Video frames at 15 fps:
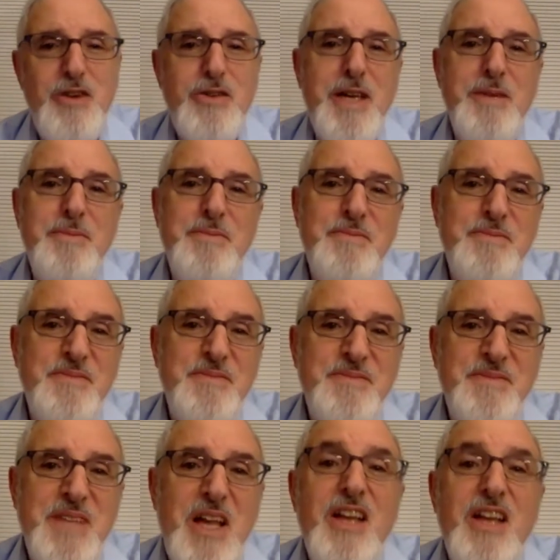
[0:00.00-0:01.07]
okay.
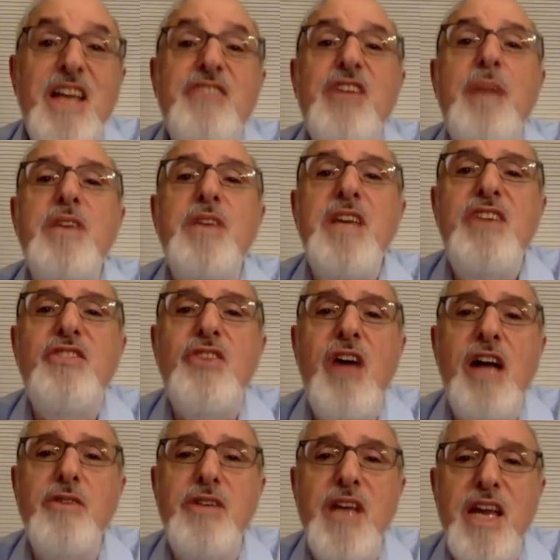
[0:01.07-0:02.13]
It's up to each
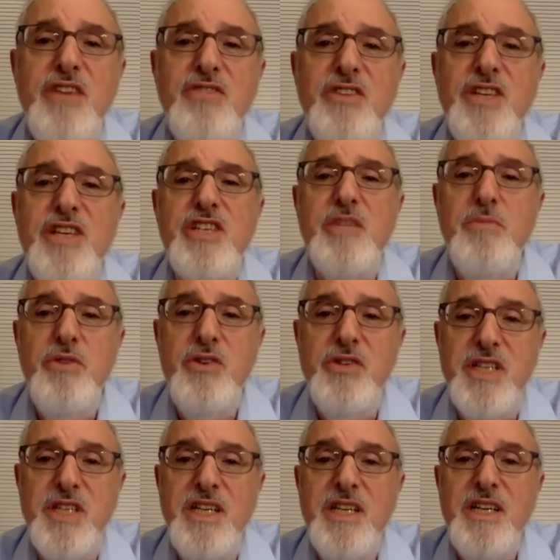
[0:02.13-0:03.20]
congregation, each
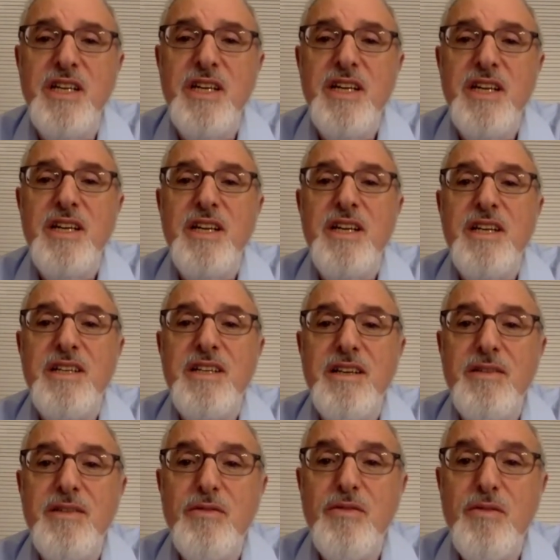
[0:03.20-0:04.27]
community
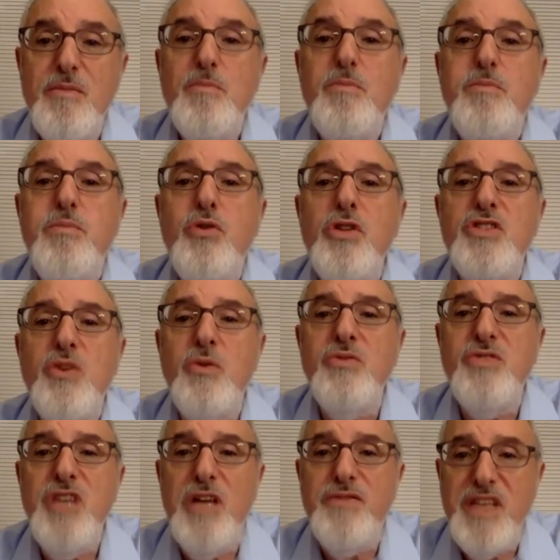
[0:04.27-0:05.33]
to pull its own
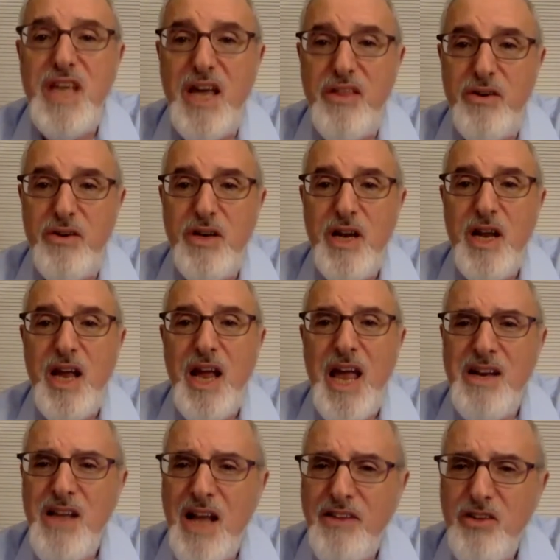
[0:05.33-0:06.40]
self together
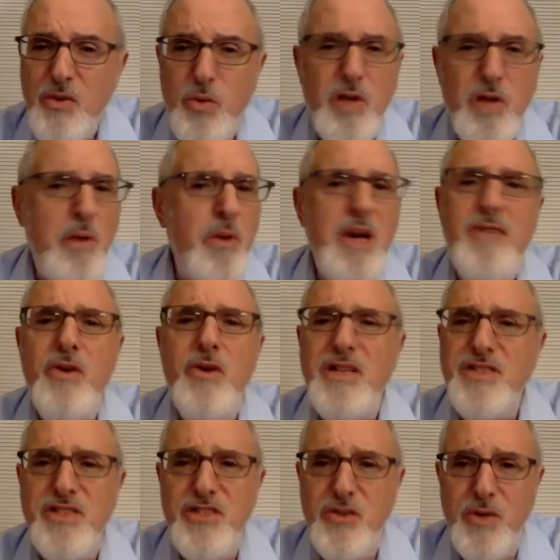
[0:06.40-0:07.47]
and not to worry about what everyone
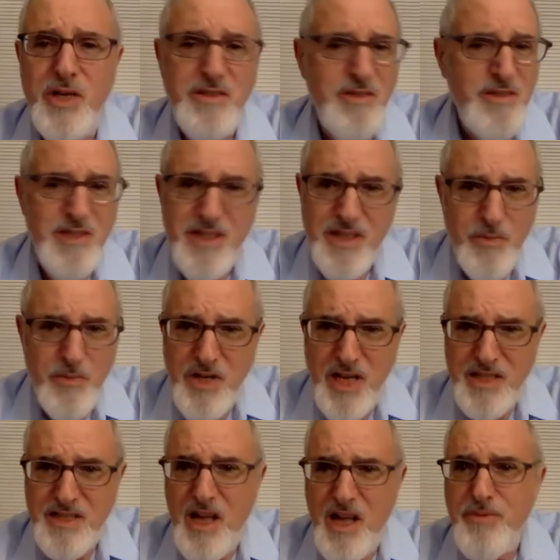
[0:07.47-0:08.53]
else is doing. We're
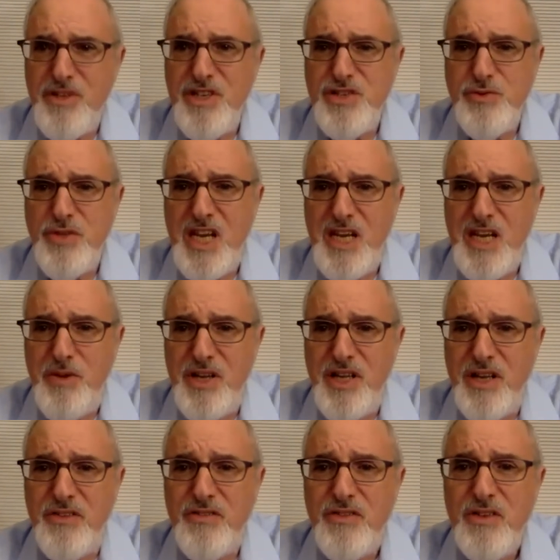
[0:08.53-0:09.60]
not competition with anybody
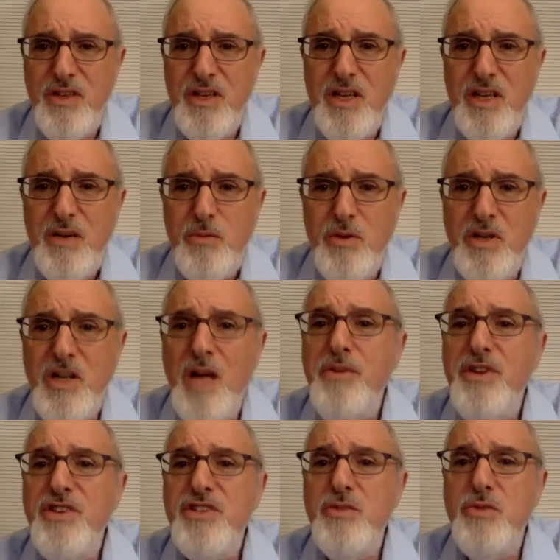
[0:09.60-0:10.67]
else. We're in
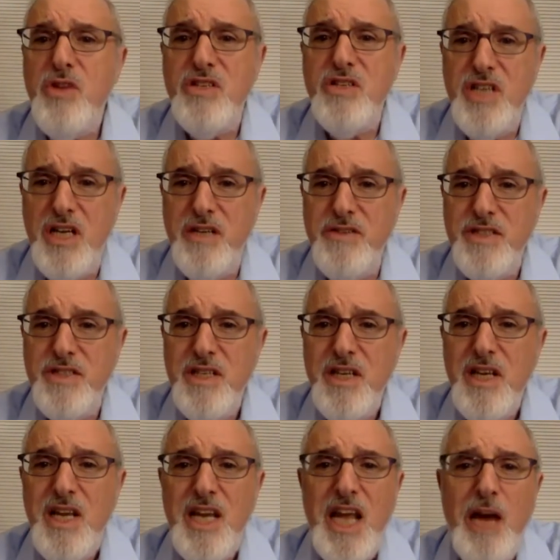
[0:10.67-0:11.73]
competition with ourselves
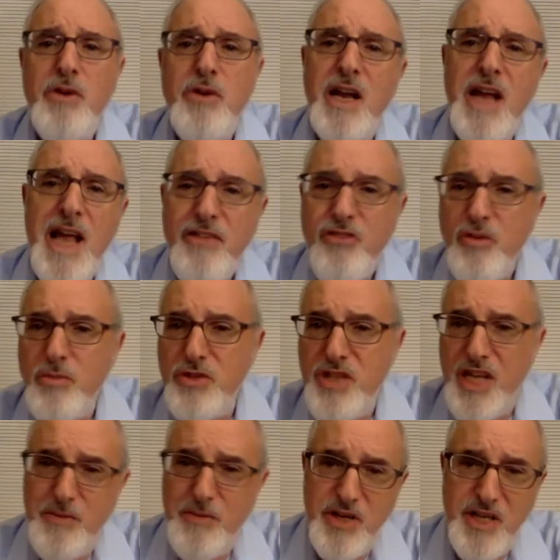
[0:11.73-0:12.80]
and we're not answerable to
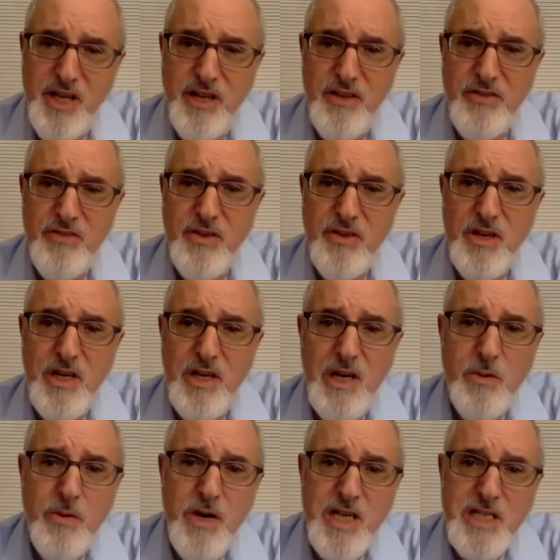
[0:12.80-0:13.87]
anybody else.
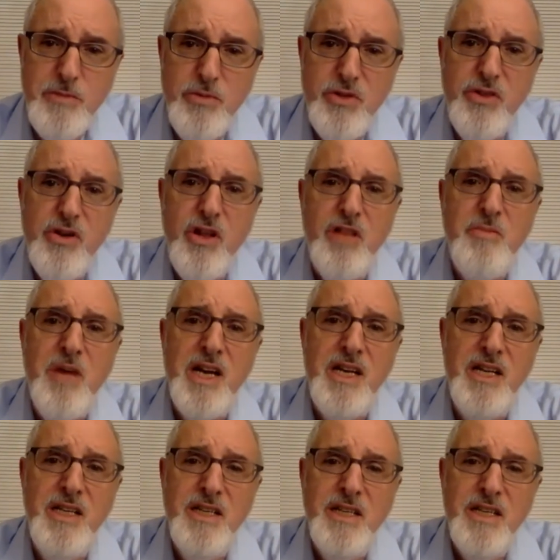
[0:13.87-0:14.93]
We're answerable to the
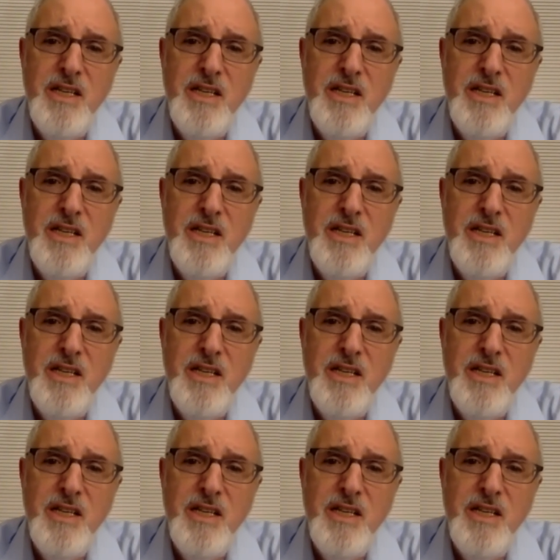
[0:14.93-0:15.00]
Almighty.